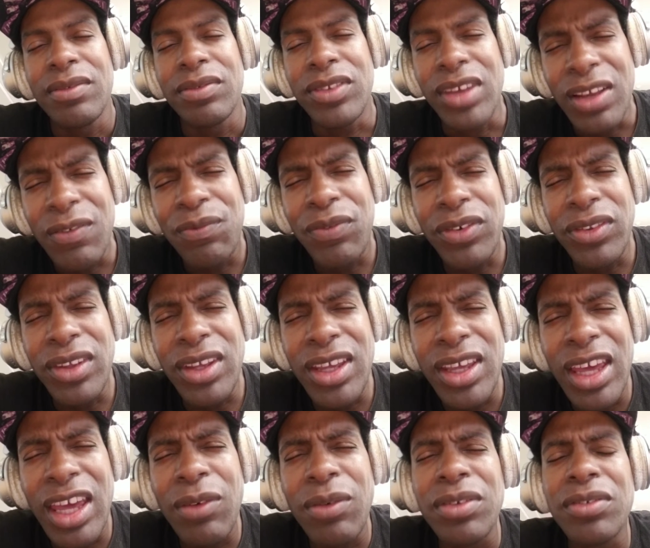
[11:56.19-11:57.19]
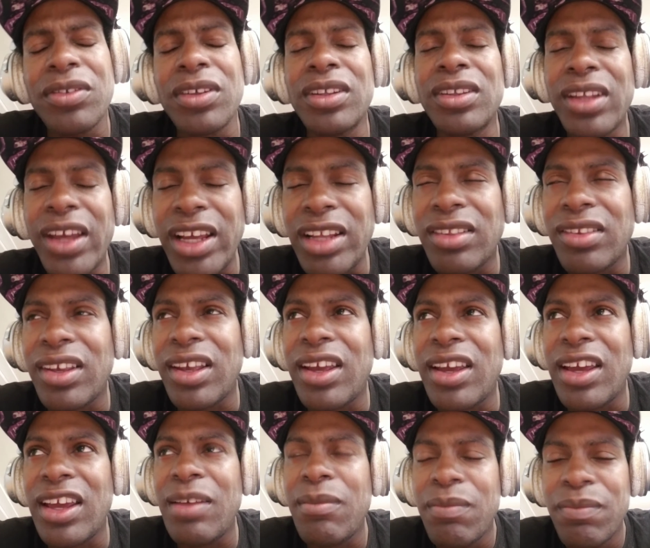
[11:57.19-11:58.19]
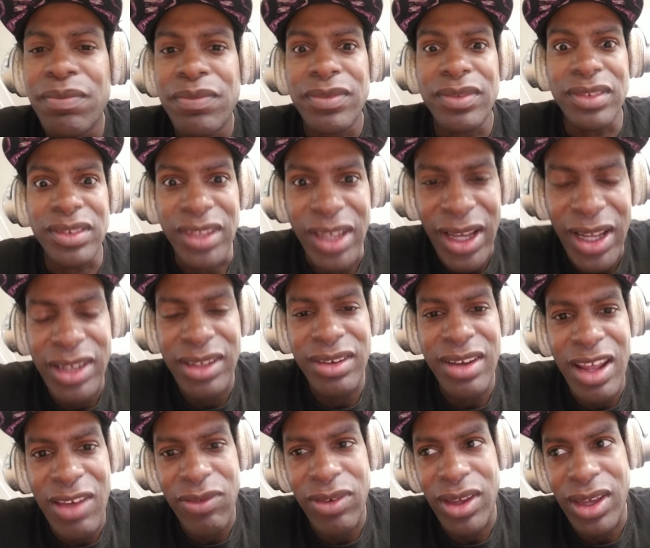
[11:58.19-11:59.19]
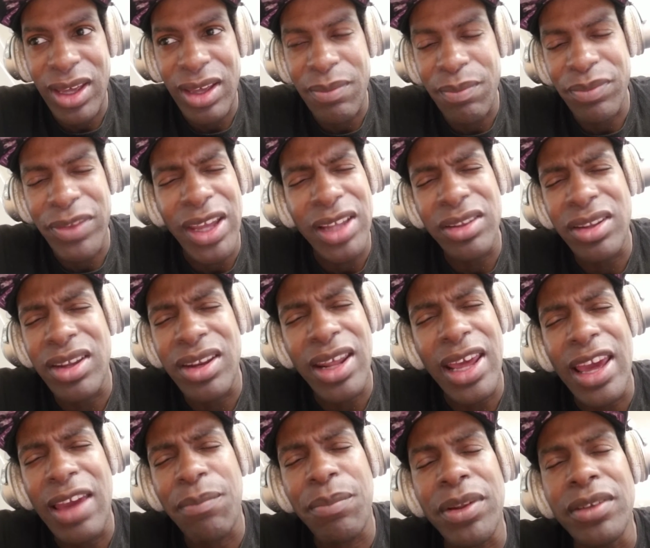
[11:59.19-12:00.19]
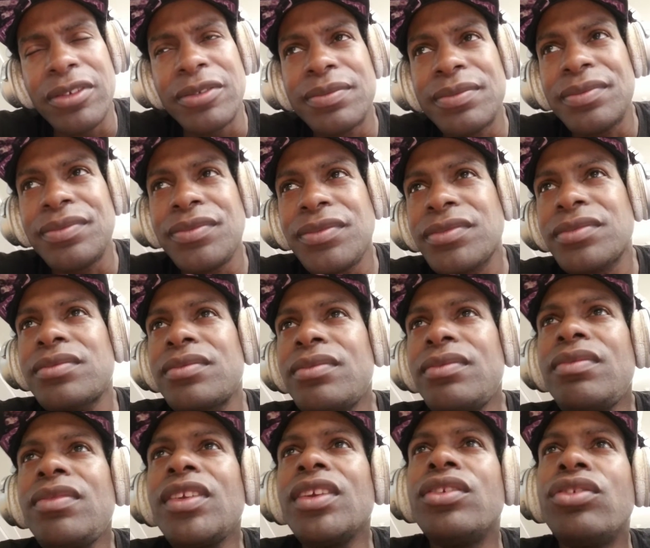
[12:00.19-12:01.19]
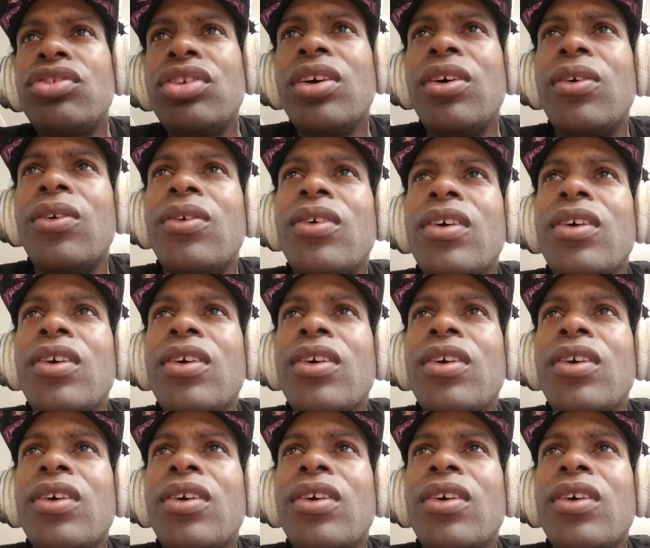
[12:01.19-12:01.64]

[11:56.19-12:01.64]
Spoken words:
Thankfully, it was the nighttime. That didn't happen. So